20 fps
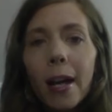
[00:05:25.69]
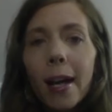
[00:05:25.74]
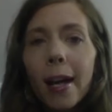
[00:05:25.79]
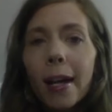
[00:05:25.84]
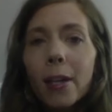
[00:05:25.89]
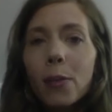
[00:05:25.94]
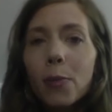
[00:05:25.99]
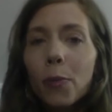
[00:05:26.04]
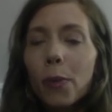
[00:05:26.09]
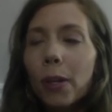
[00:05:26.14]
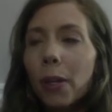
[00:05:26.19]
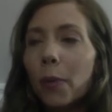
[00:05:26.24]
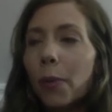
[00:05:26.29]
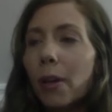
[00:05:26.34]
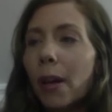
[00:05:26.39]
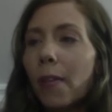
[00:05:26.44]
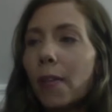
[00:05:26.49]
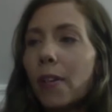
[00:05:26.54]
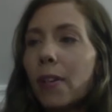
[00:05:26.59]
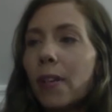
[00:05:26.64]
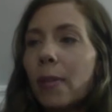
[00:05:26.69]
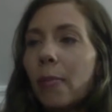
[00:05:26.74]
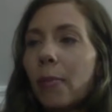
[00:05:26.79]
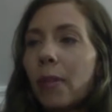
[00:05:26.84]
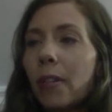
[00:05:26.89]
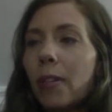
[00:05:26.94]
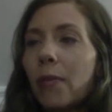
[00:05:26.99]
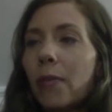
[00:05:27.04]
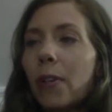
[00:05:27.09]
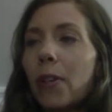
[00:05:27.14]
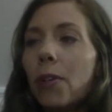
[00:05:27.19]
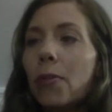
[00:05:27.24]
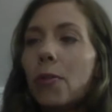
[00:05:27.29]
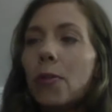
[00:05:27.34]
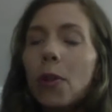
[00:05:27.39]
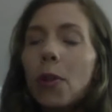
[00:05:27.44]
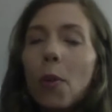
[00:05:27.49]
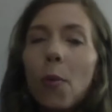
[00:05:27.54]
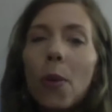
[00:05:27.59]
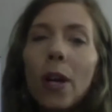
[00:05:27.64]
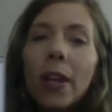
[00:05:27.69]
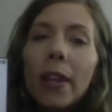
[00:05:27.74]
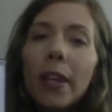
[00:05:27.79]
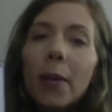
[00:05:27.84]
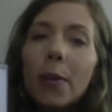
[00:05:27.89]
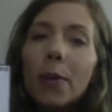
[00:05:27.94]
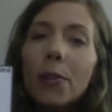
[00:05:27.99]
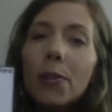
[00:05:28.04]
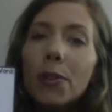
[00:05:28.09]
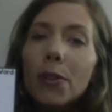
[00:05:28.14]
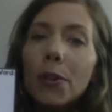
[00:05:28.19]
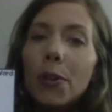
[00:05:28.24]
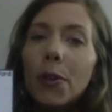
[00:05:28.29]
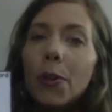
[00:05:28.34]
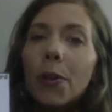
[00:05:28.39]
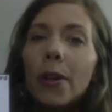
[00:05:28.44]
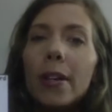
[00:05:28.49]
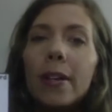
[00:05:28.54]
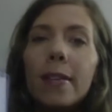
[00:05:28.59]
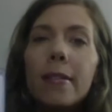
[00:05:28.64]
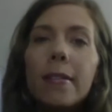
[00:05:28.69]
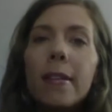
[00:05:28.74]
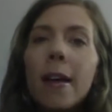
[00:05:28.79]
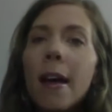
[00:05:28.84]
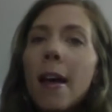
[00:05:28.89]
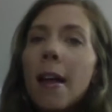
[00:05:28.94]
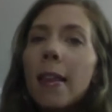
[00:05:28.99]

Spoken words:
It's really whatever's simplest for you. So what they would do is,